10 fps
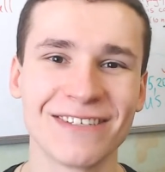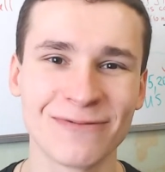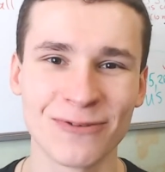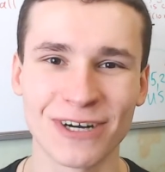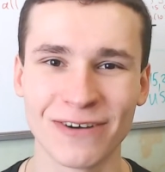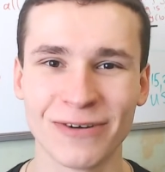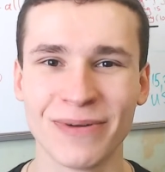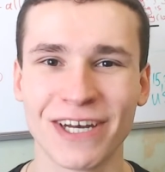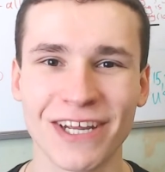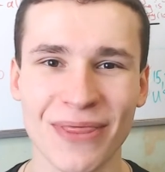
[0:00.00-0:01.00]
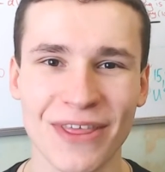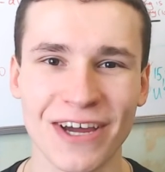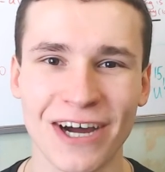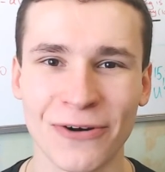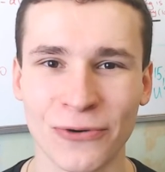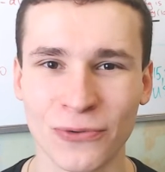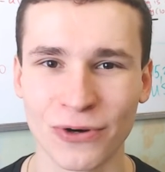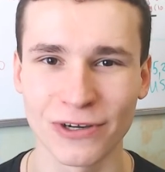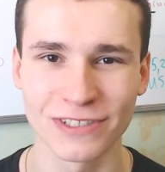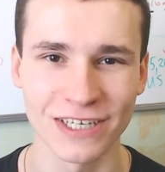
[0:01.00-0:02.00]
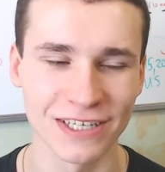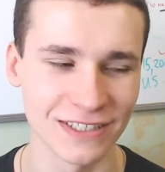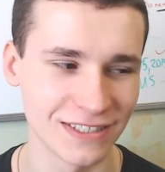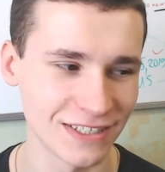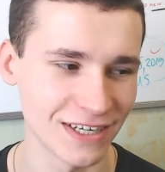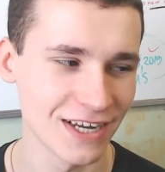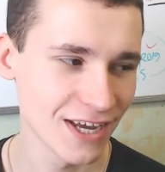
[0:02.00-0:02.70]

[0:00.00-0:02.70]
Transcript: for everybody in the our world and uh,